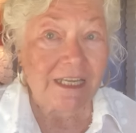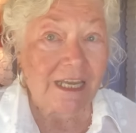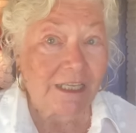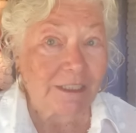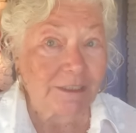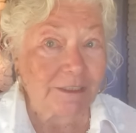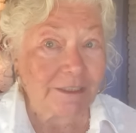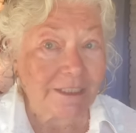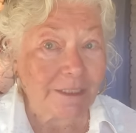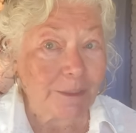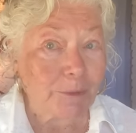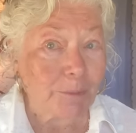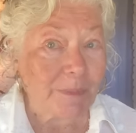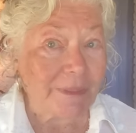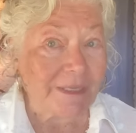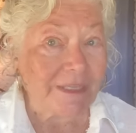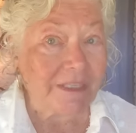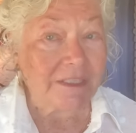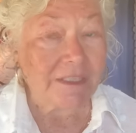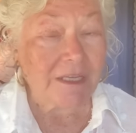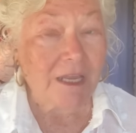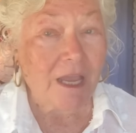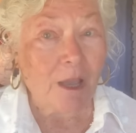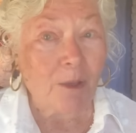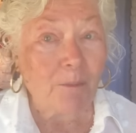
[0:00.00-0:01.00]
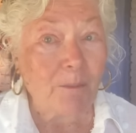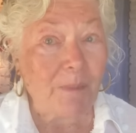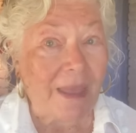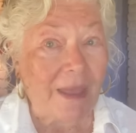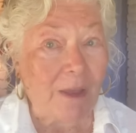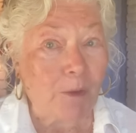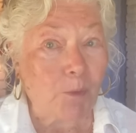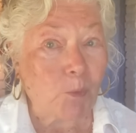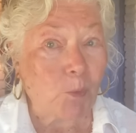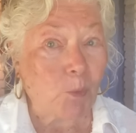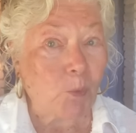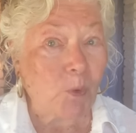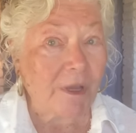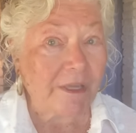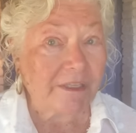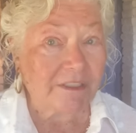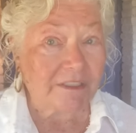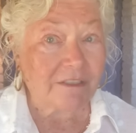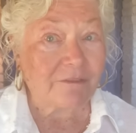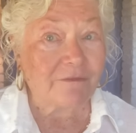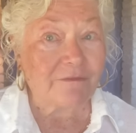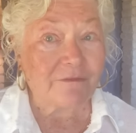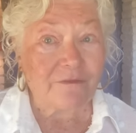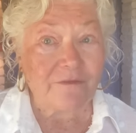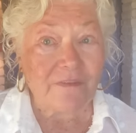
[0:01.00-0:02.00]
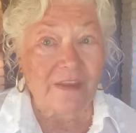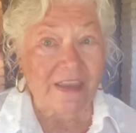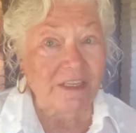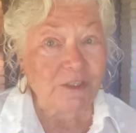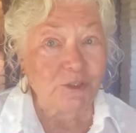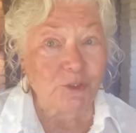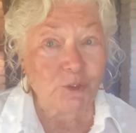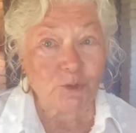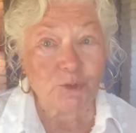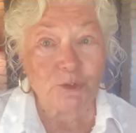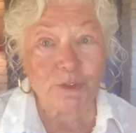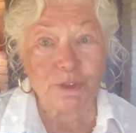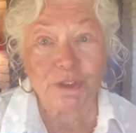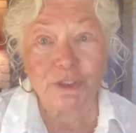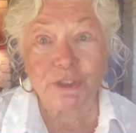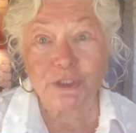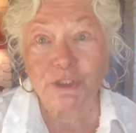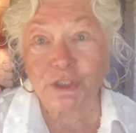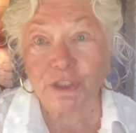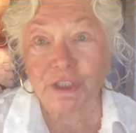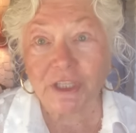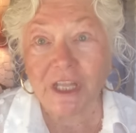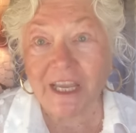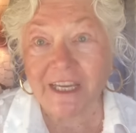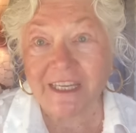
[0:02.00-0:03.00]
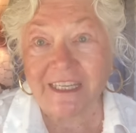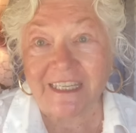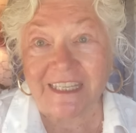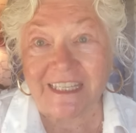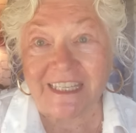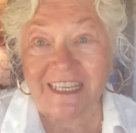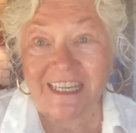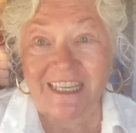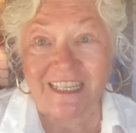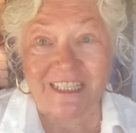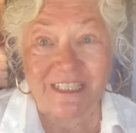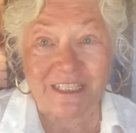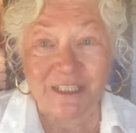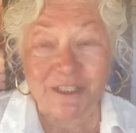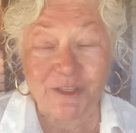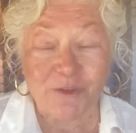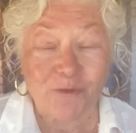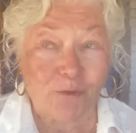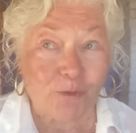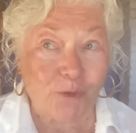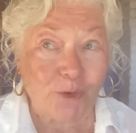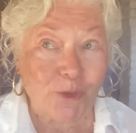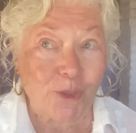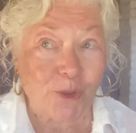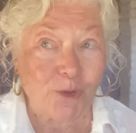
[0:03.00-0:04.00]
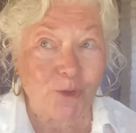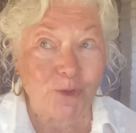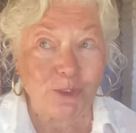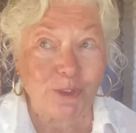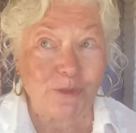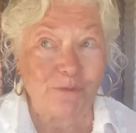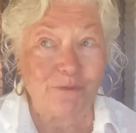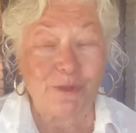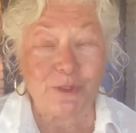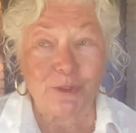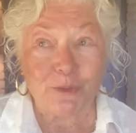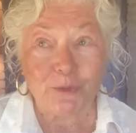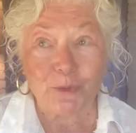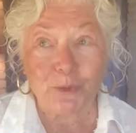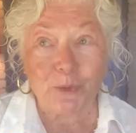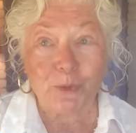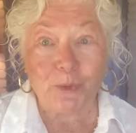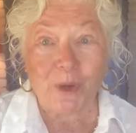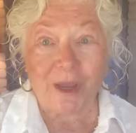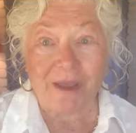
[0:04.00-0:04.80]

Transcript: a little bit about what facial slugging is for those of you who